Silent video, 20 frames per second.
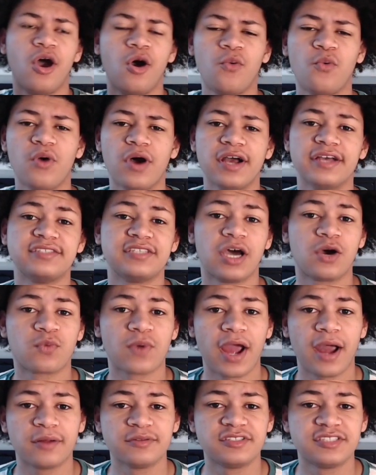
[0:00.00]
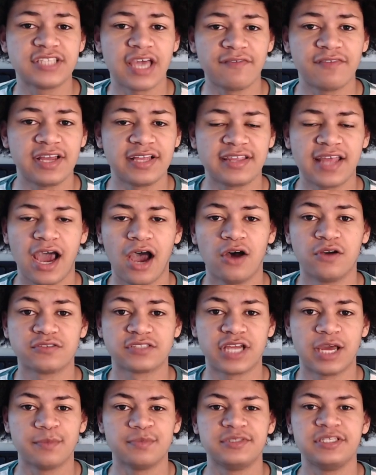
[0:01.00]
was around seventy
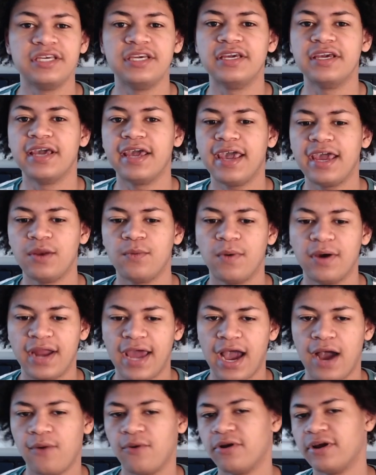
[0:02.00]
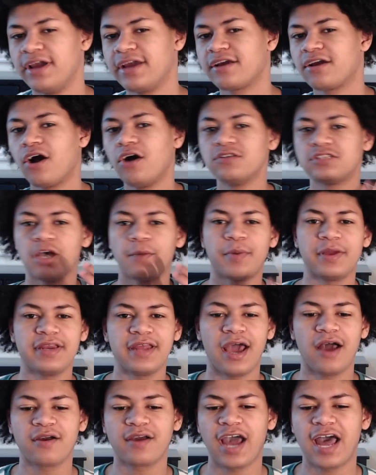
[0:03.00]
thousand M T in one hour. It goes up and
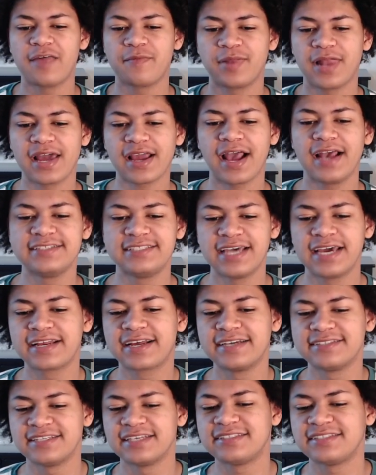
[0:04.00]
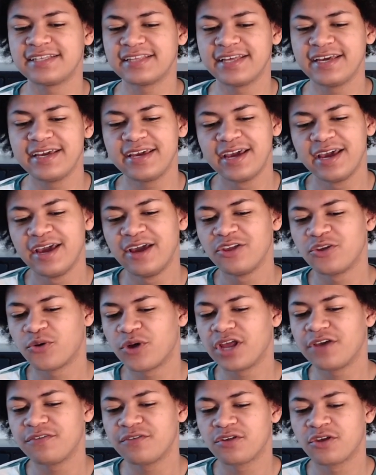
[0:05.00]
down, guys, but like I said, consistently,
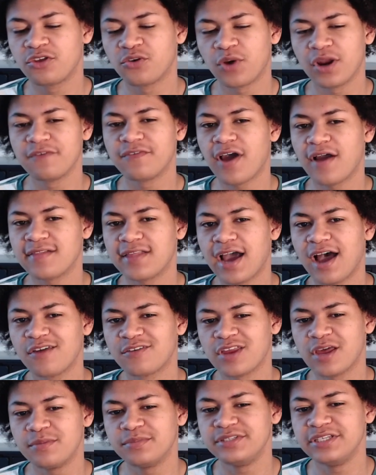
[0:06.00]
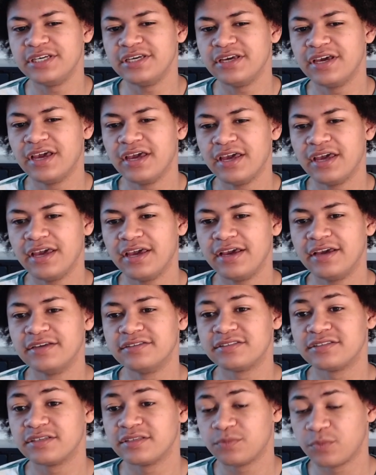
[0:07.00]
twenty to twenty-five thousand M T
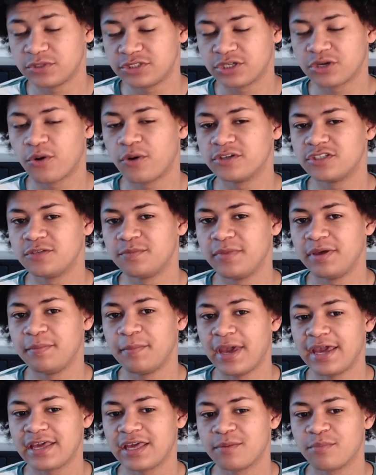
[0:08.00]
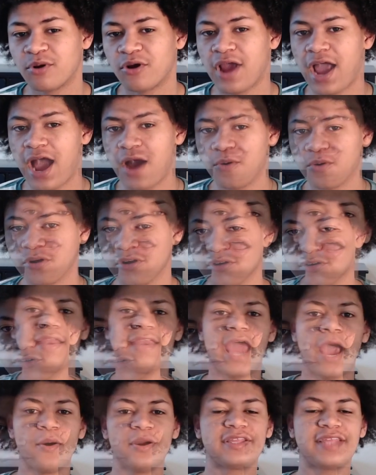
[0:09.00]
is what you're going to be making per hour.
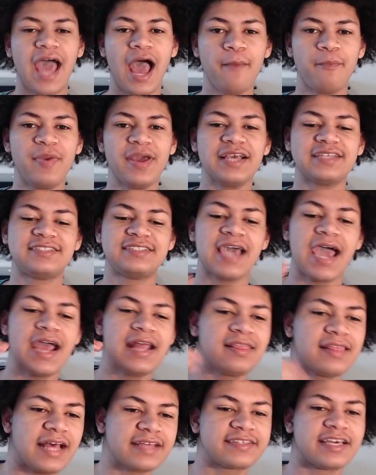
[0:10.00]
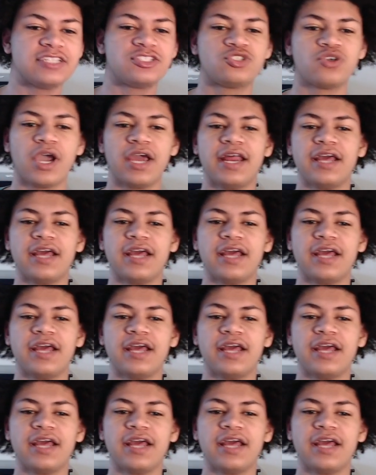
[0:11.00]
Now with that being said, let's get straight